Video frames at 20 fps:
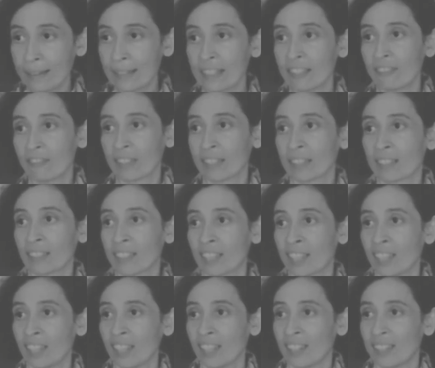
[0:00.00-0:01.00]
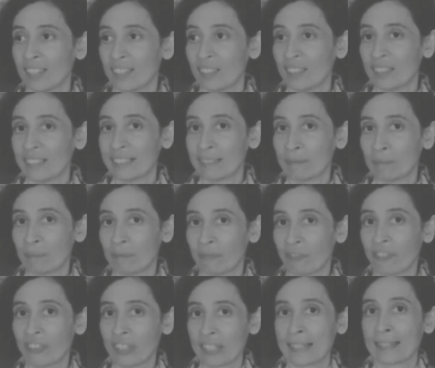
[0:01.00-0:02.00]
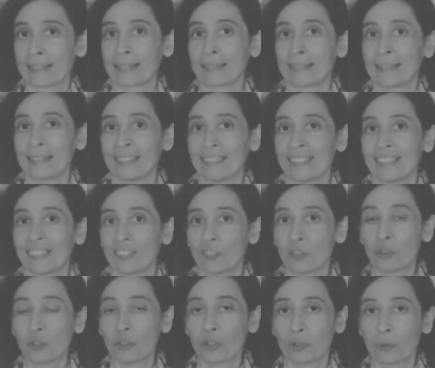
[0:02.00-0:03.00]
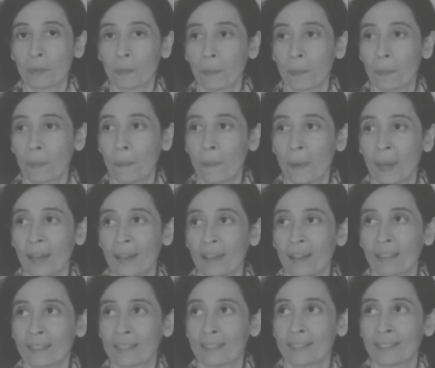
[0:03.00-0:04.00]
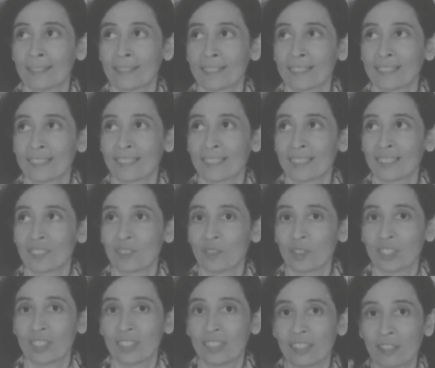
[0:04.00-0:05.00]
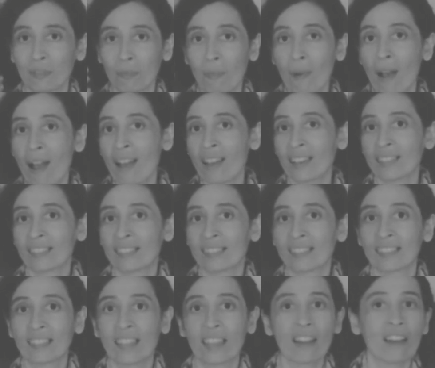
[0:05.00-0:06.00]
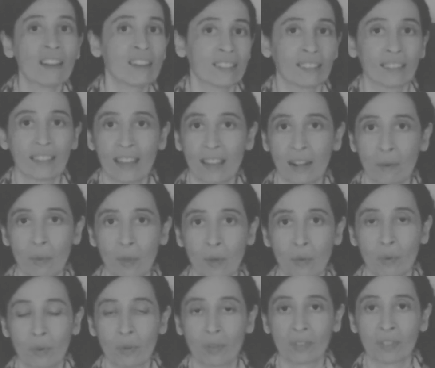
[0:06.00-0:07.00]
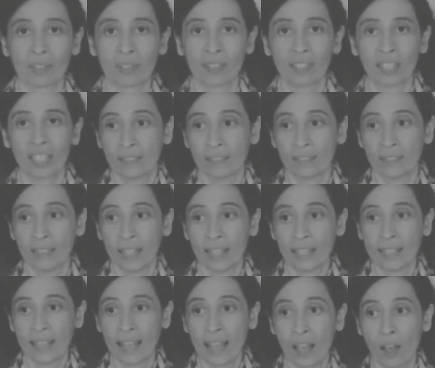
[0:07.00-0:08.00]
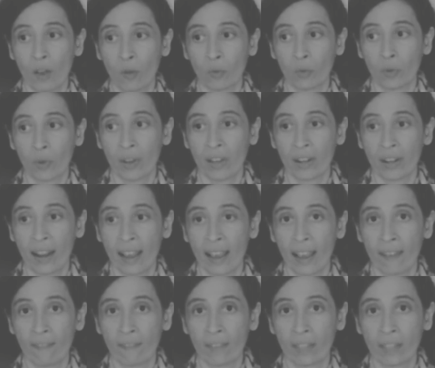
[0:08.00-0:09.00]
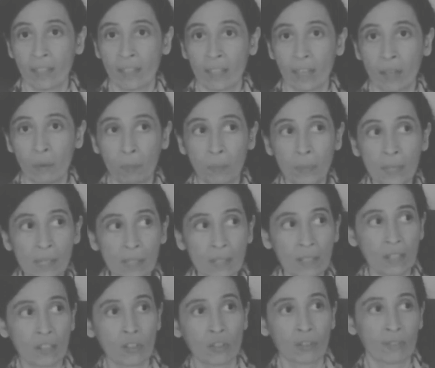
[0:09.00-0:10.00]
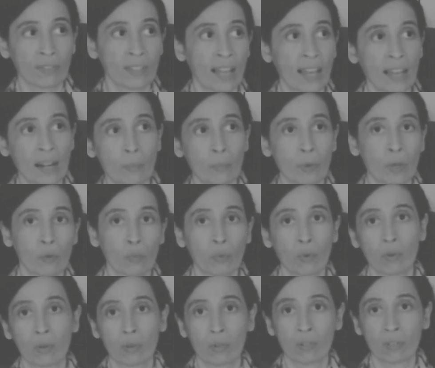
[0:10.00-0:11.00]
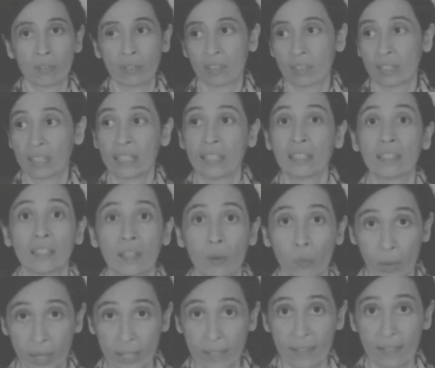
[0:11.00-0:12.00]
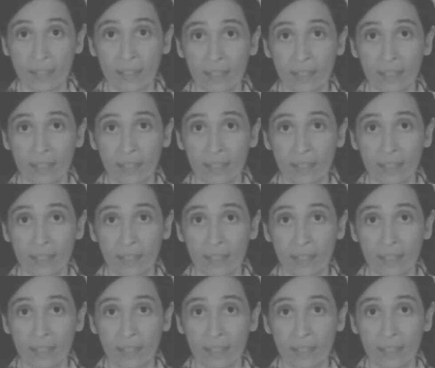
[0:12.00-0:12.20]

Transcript: living physically in Europe, but with their minds they are in the Arabic world. That's how you are having pieces of the Arabic world in the West.